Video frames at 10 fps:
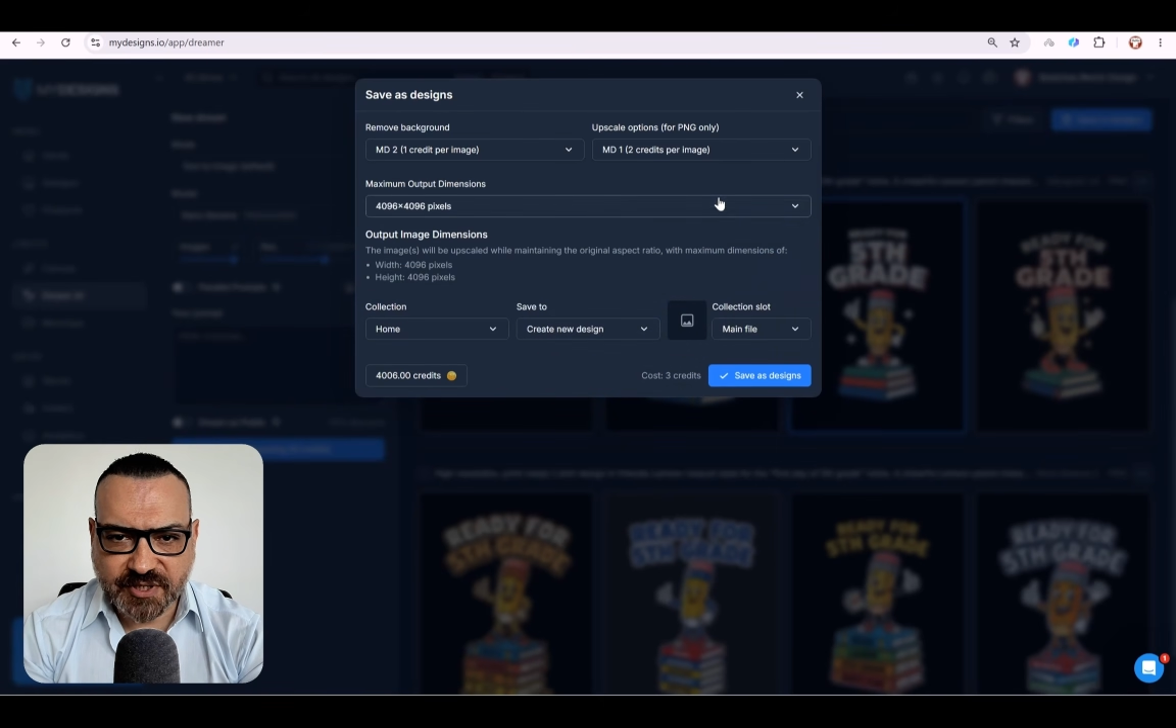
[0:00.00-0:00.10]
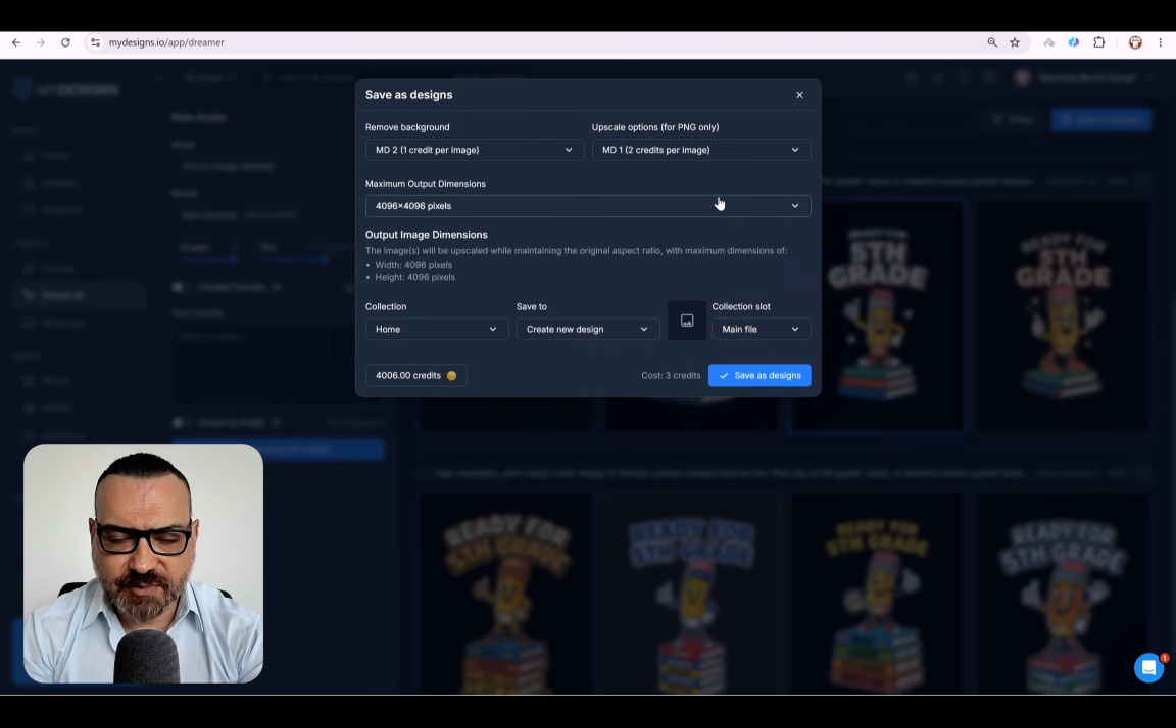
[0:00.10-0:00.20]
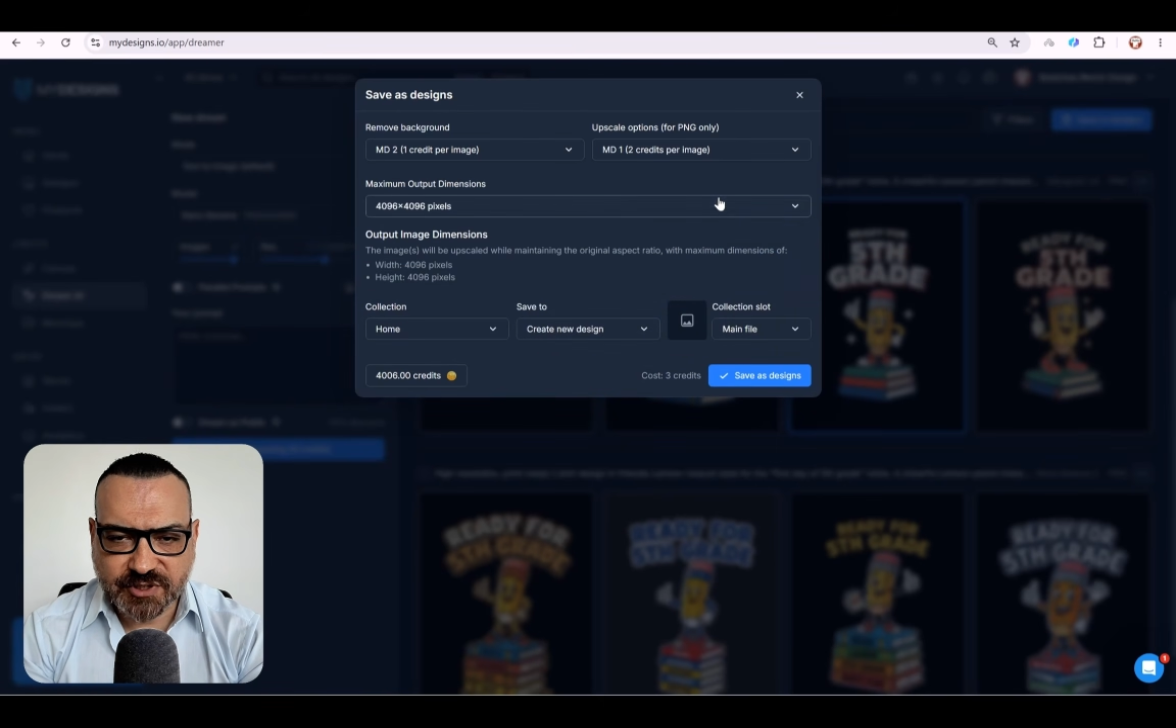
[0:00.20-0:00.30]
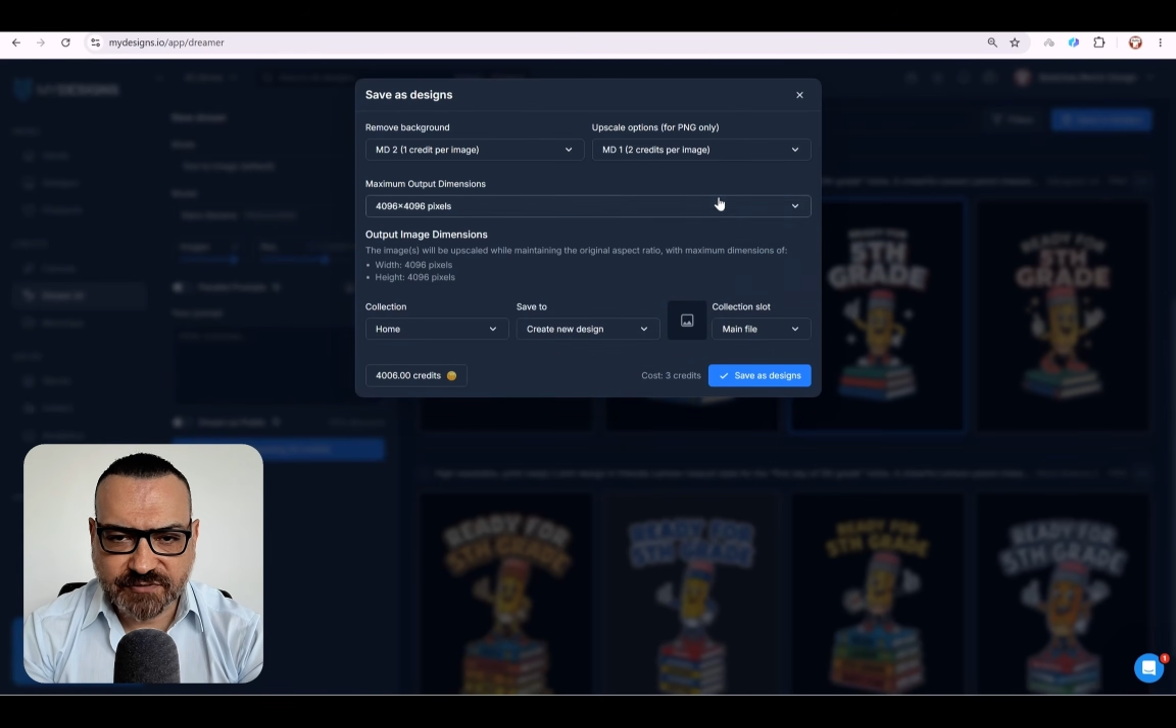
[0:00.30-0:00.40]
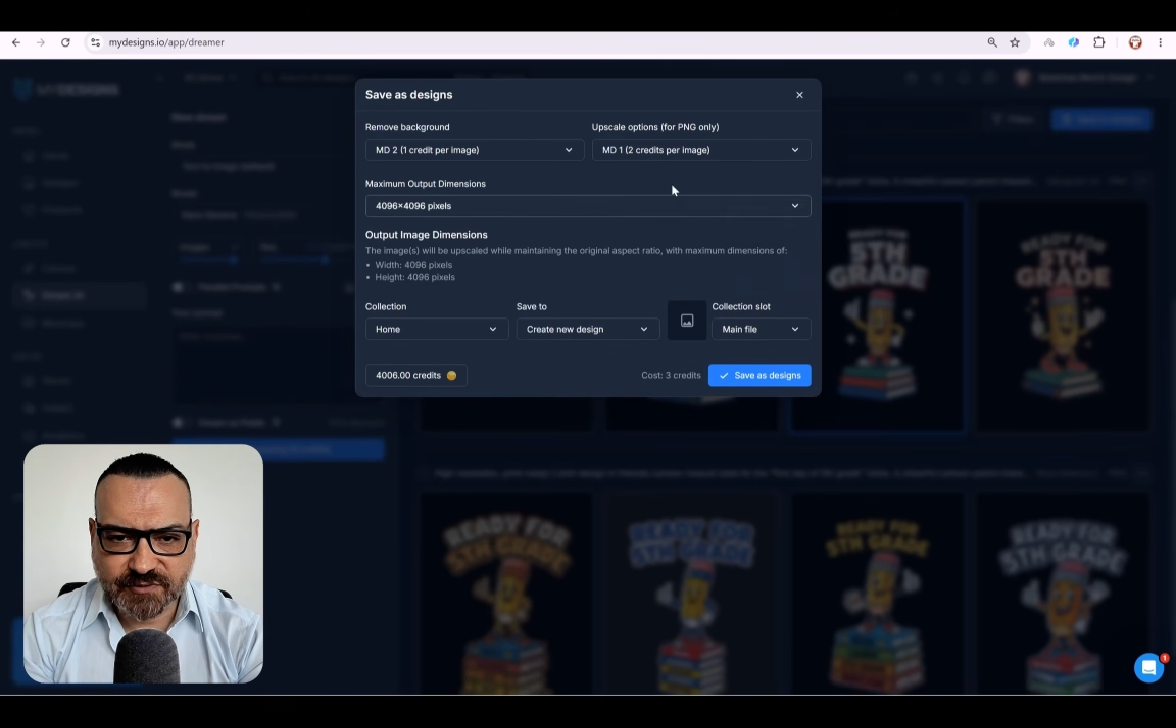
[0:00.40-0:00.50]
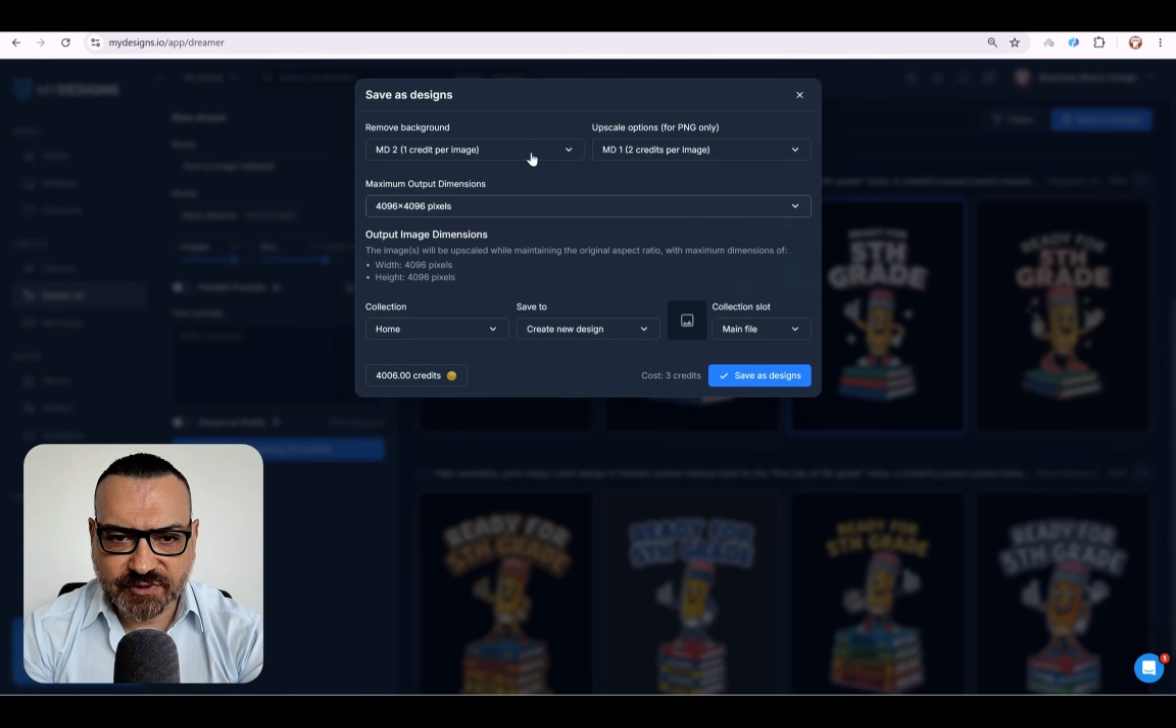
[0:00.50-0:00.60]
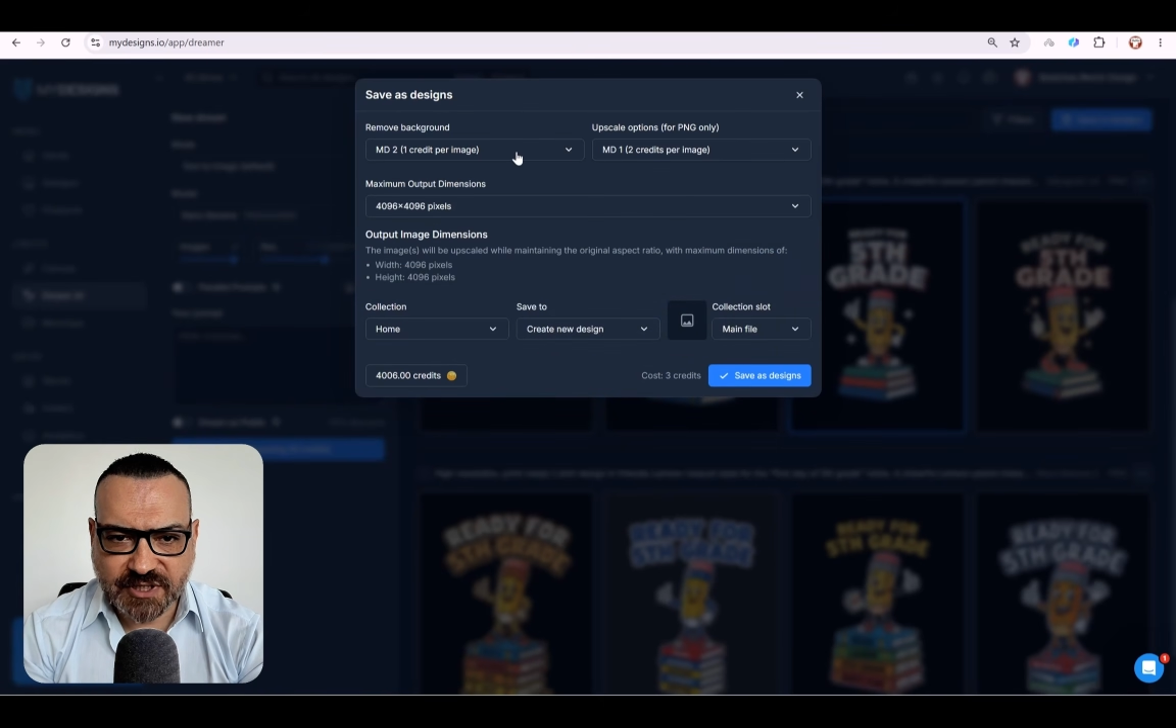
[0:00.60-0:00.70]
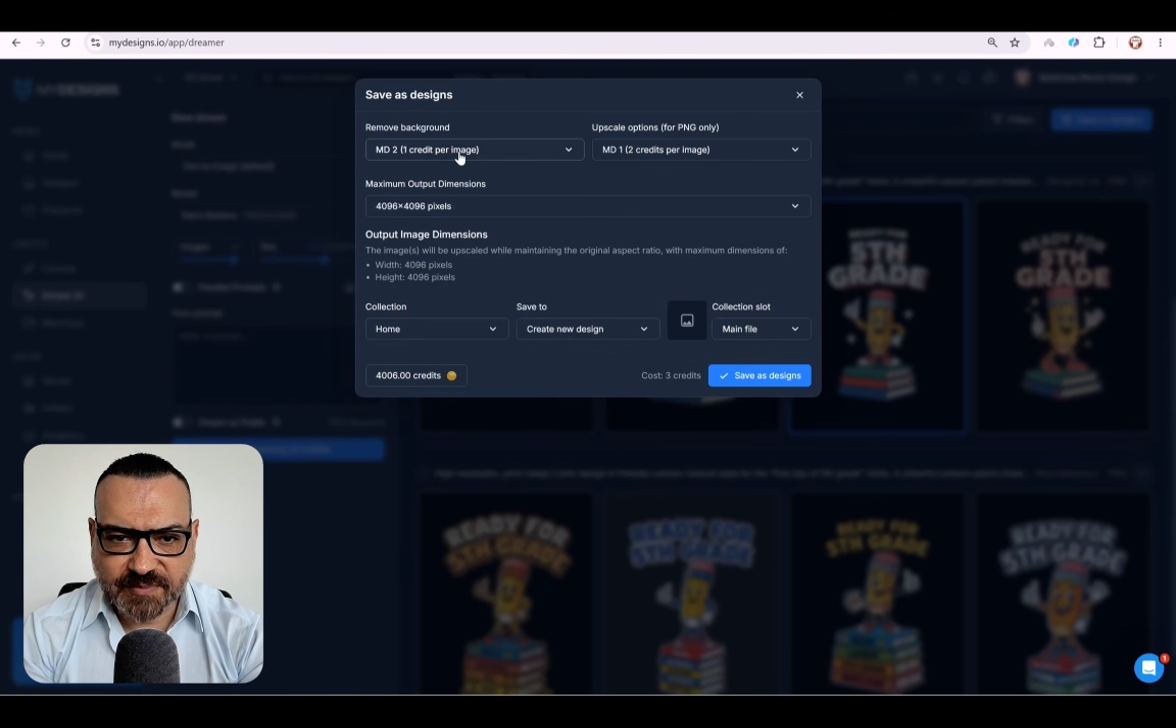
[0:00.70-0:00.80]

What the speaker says: image for the